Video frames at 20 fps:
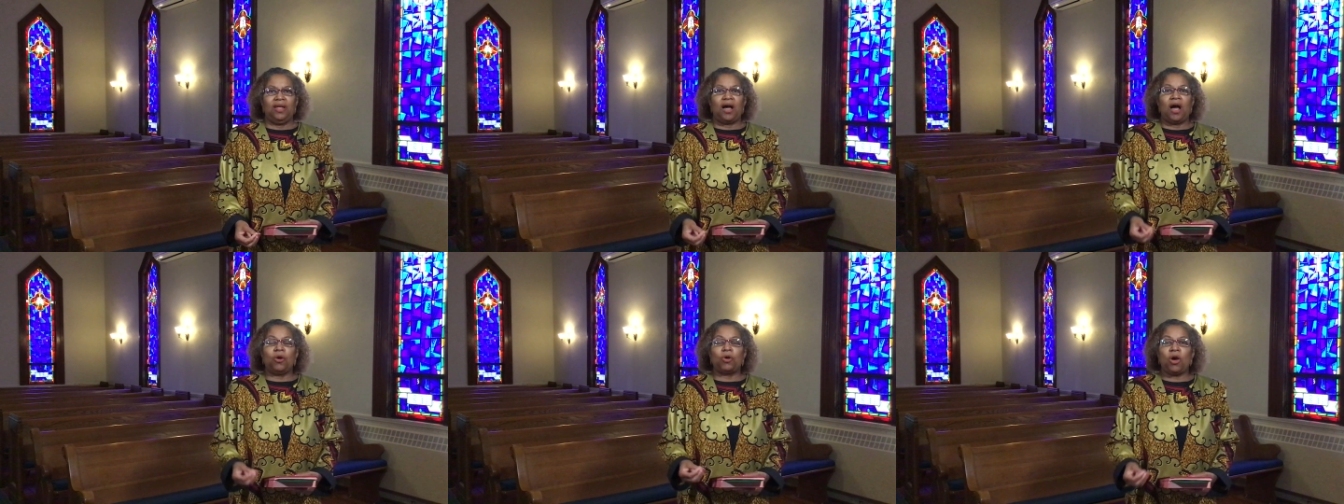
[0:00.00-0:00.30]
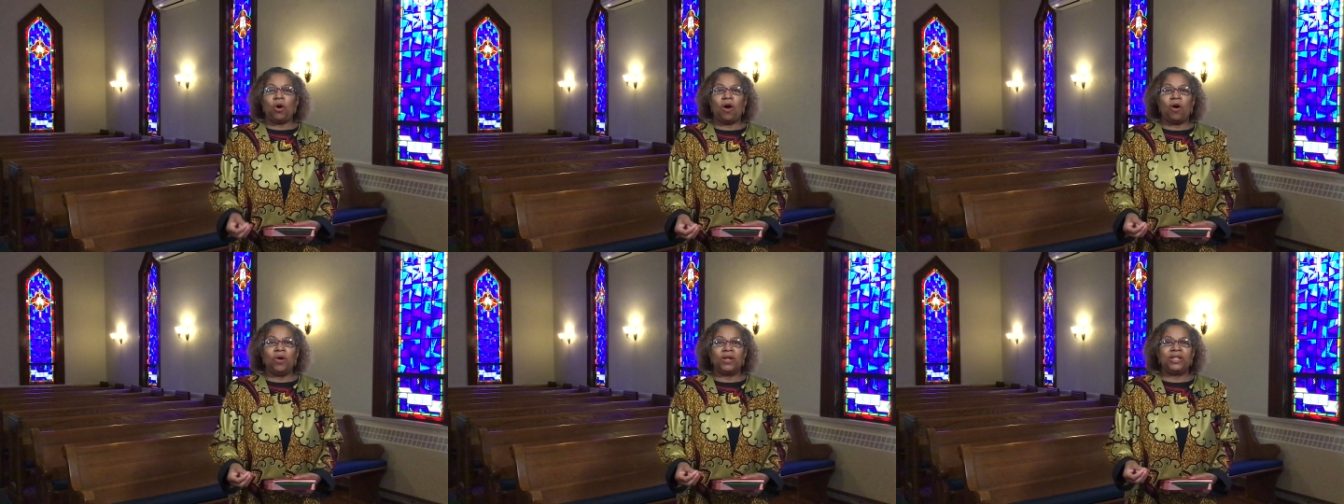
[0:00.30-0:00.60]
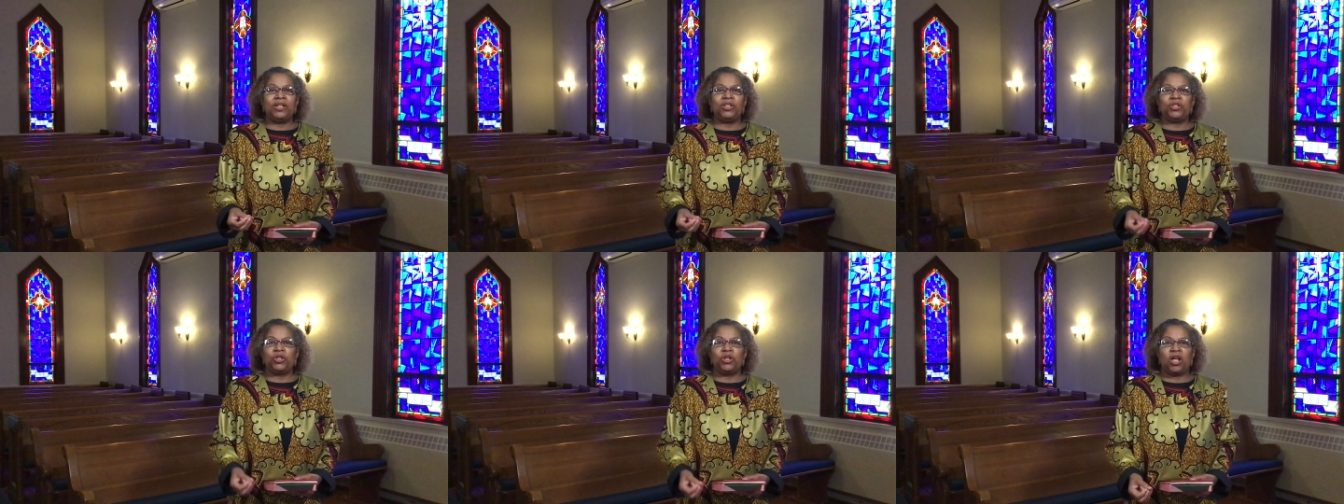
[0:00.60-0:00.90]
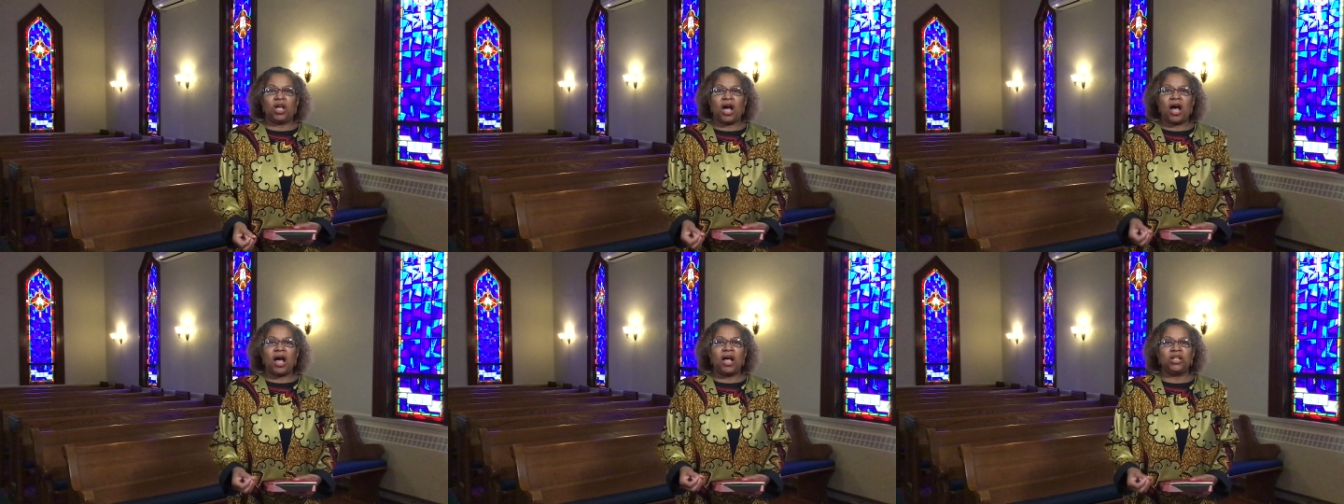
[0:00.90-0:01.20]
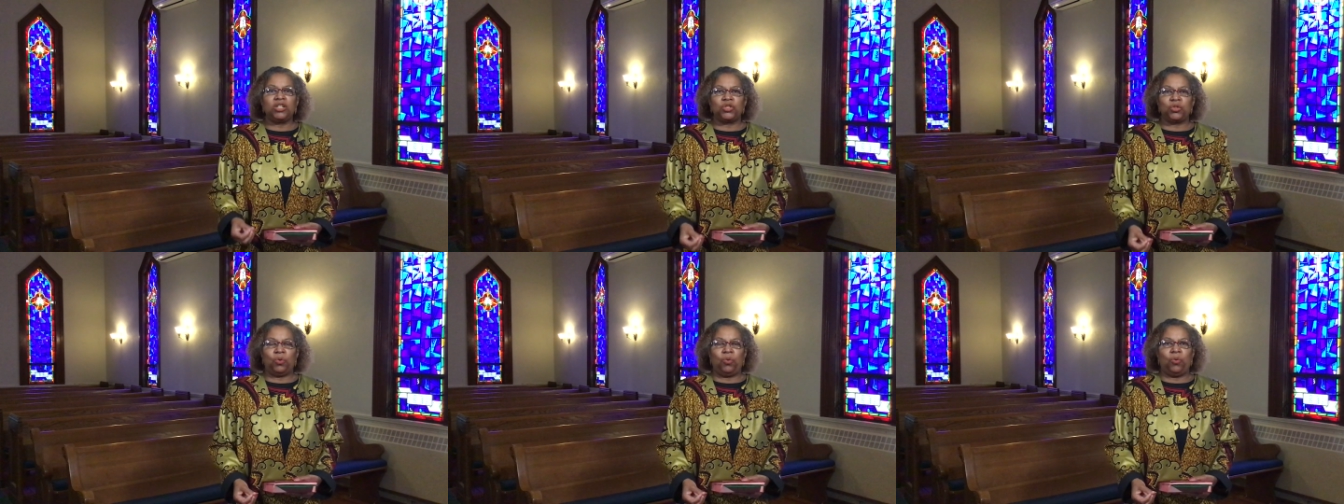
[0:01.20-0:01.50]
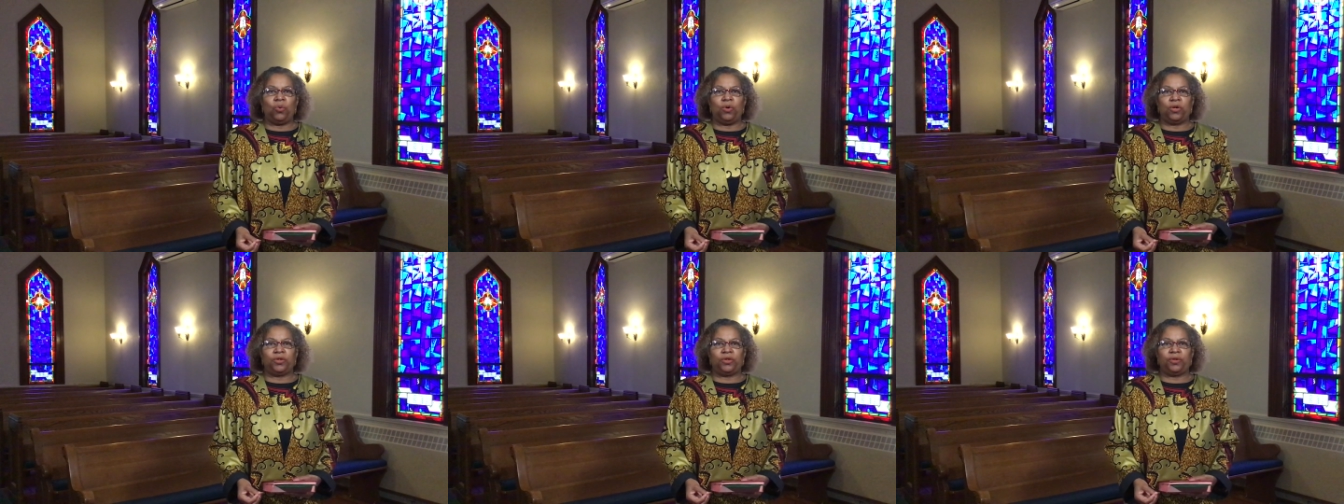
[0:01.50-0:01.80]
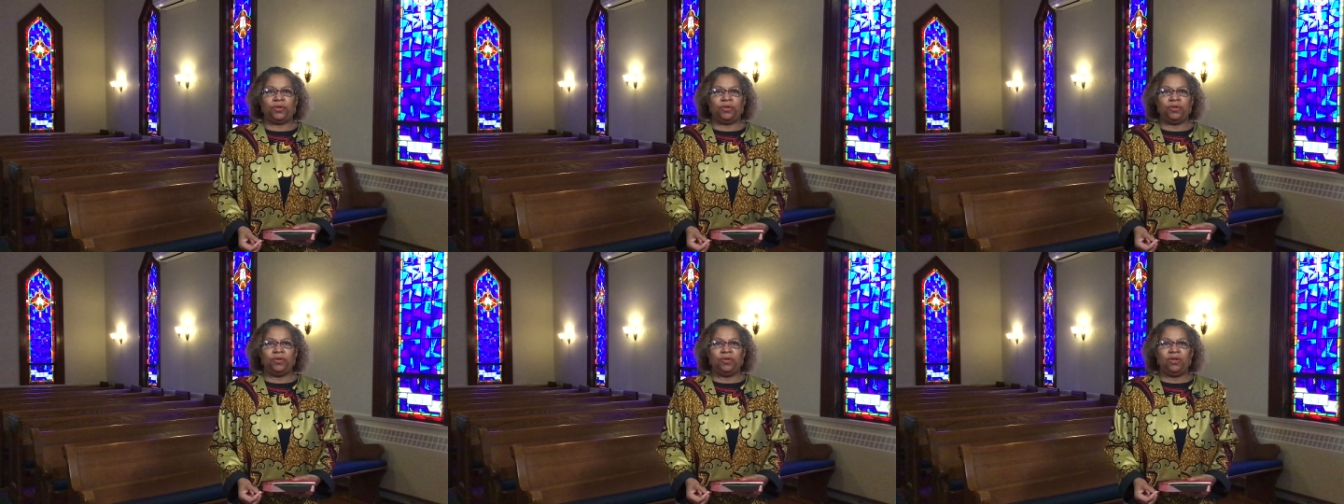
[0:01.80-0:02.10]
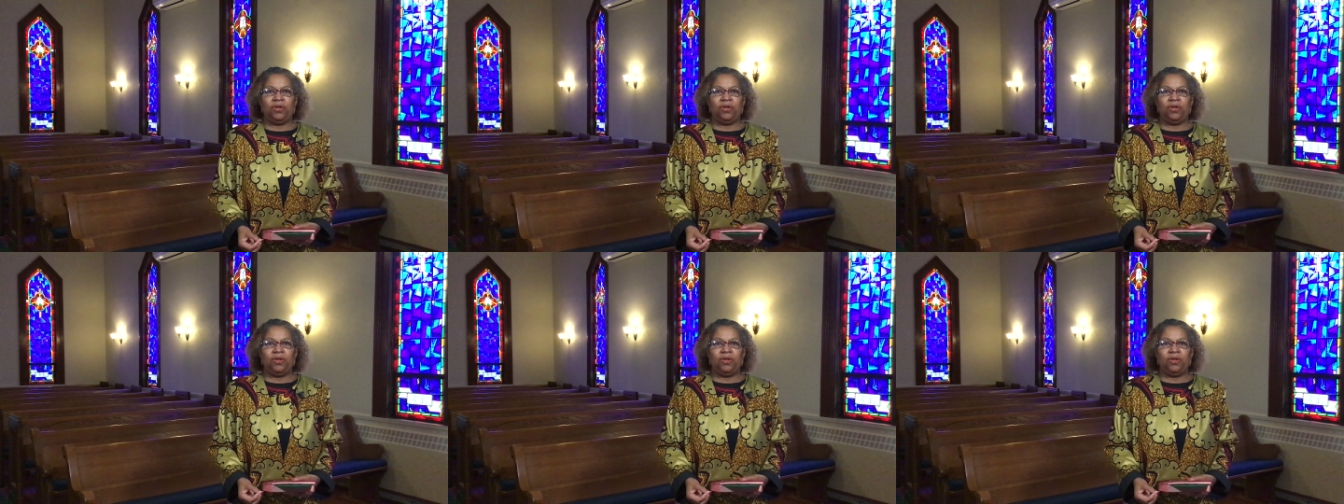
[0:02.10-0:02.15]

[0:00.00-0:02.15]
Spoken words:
According to God's order,